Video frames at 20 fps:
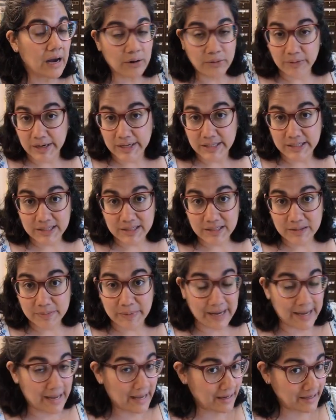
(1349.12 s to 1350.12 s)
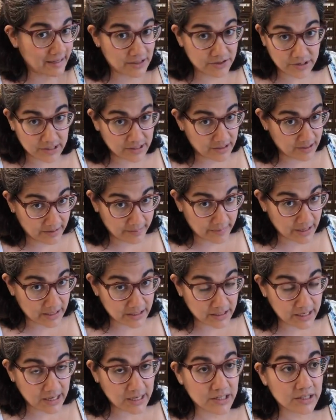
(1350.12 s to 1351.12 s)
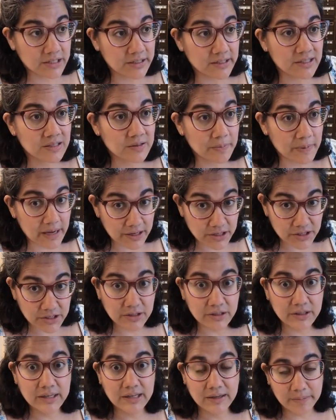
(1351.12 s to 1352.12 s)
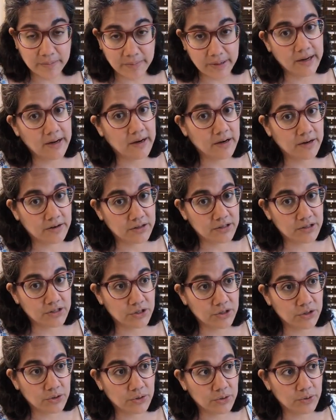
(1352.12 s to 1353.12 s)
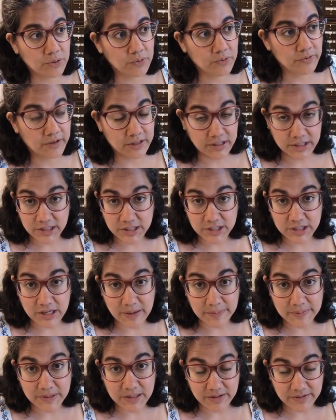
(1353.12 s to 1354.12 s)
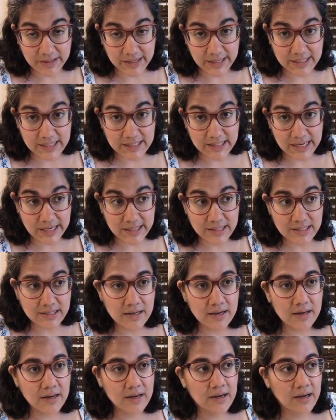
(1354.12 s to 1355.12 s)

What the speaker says: outrageous by any stretch of the imagination, especially compared to vintage shops in the United States.